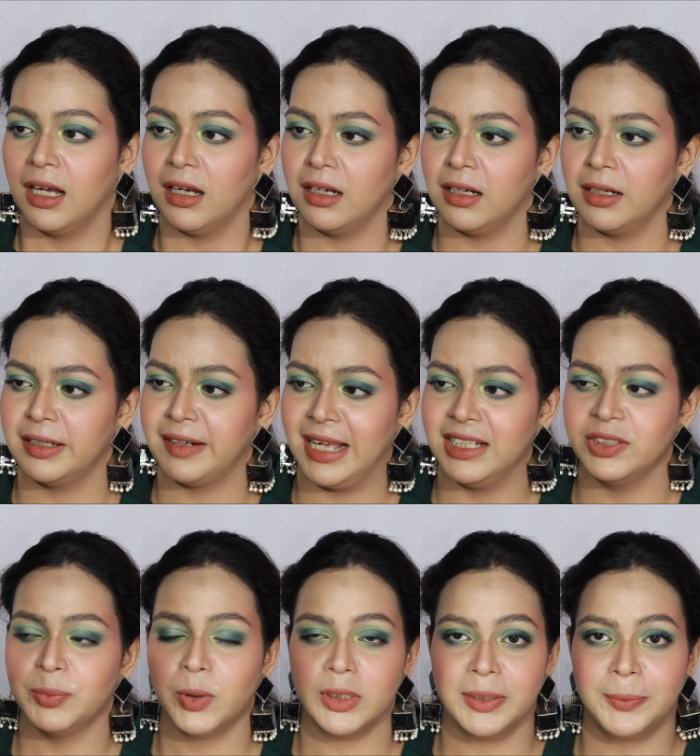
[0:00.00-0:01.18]

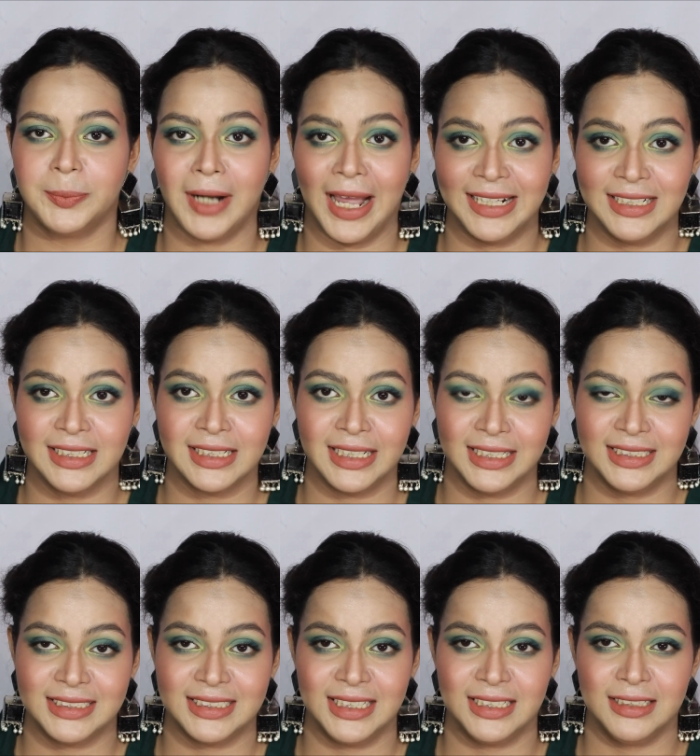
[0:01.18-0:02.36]
rice water bright
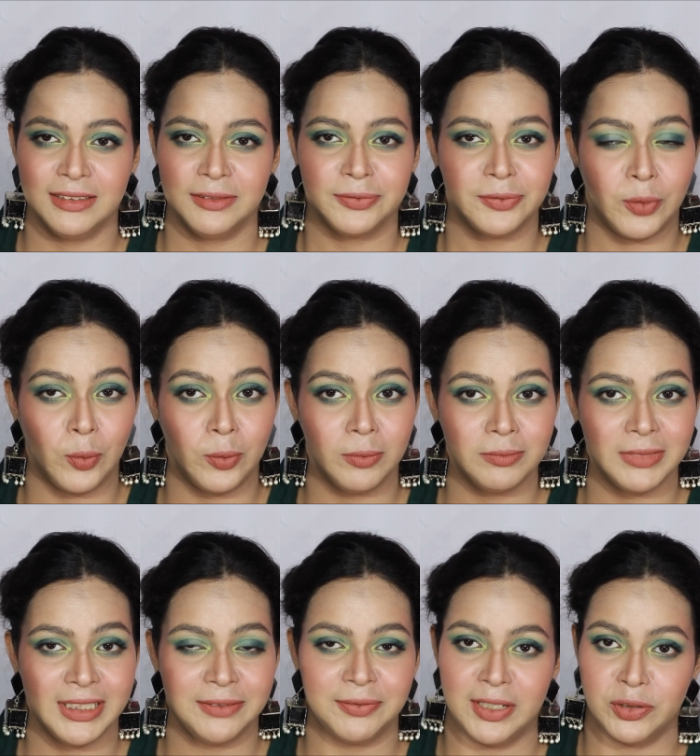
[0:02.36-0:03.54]
cleansing
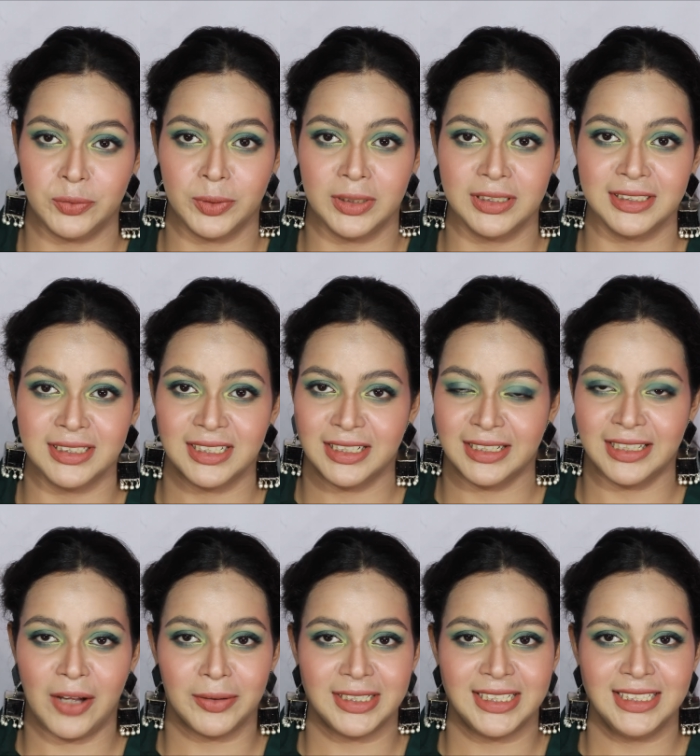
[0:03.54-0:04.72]
foaming face wash
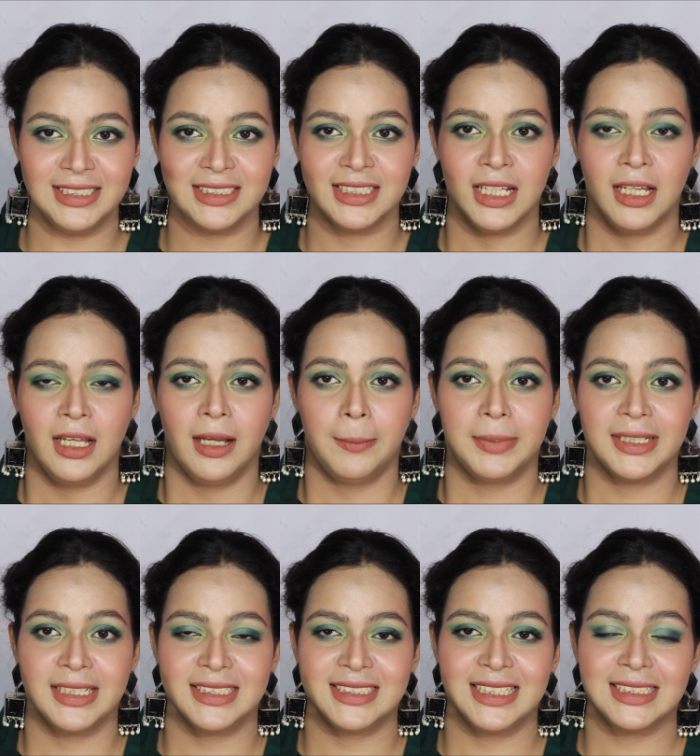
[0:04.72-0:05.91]
nowadays
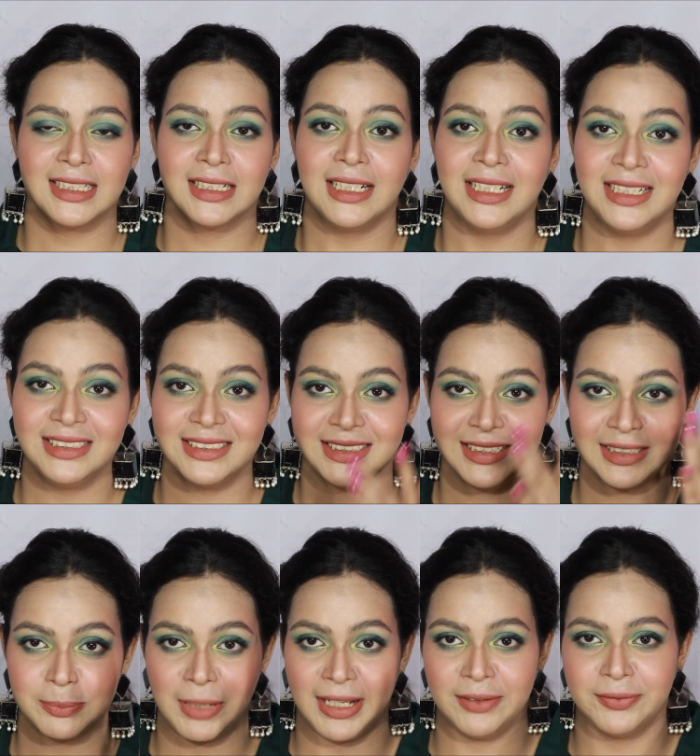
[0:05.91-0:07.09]
because it cleanses
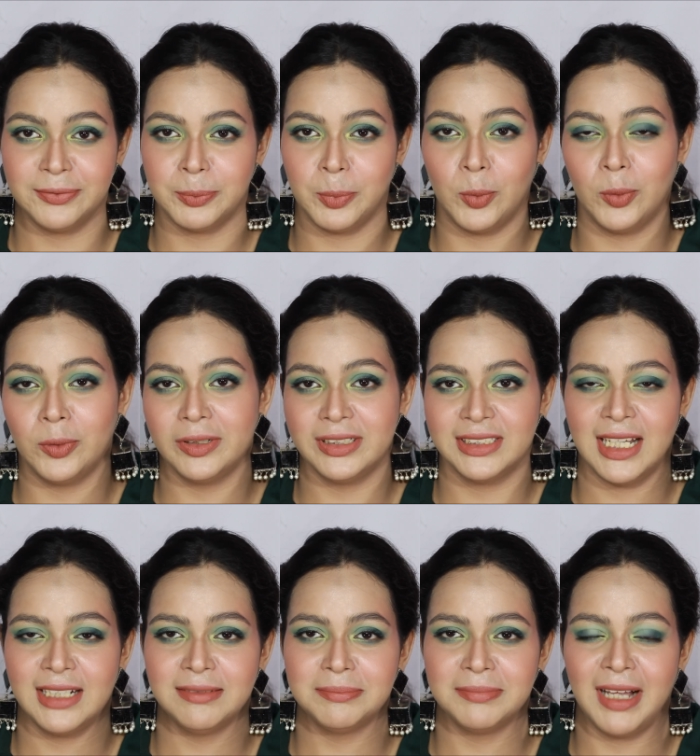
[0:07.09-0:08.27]
my pores
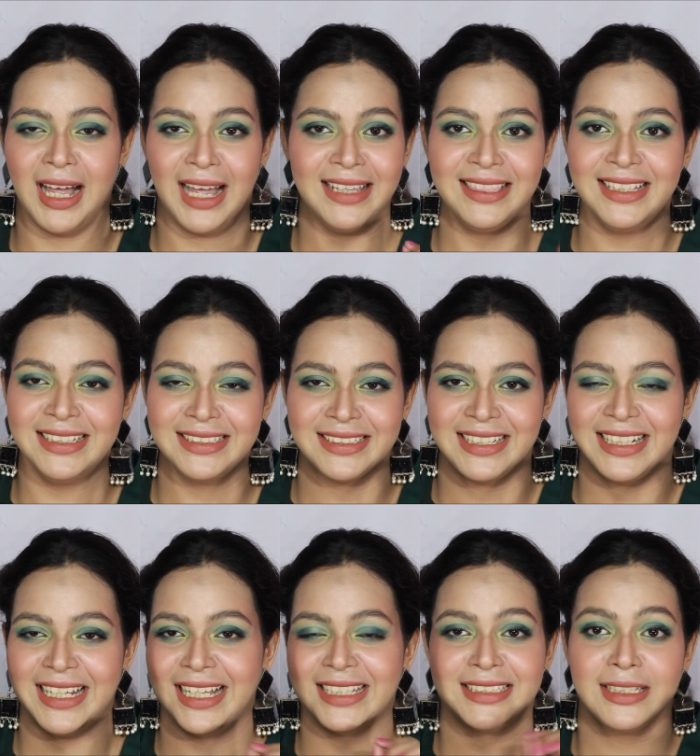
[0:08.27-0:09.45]
and I think
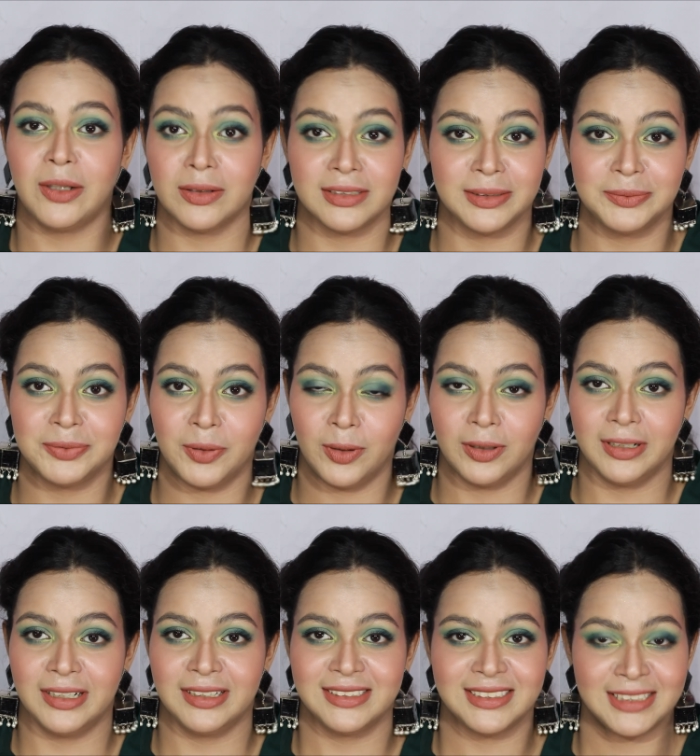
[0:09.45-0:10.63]
it's an awesome
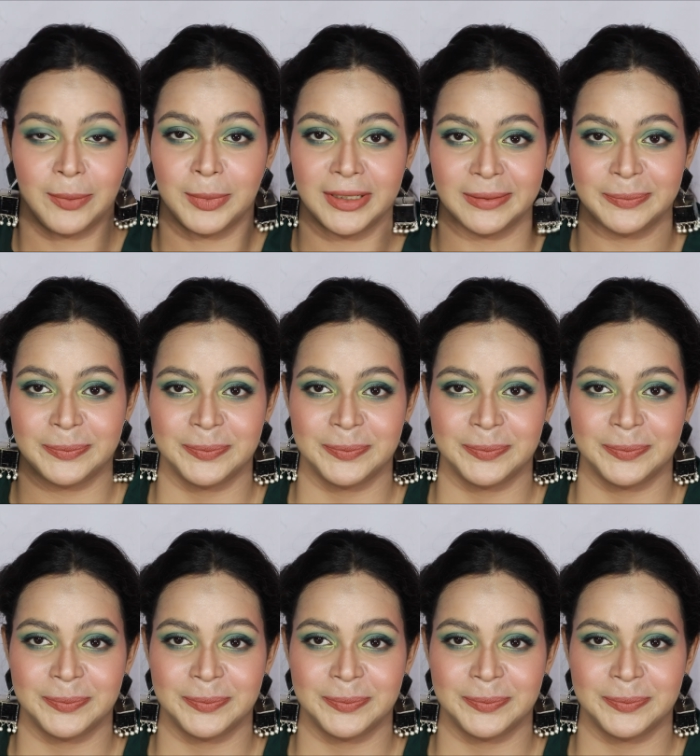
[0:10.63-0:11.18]
for summer.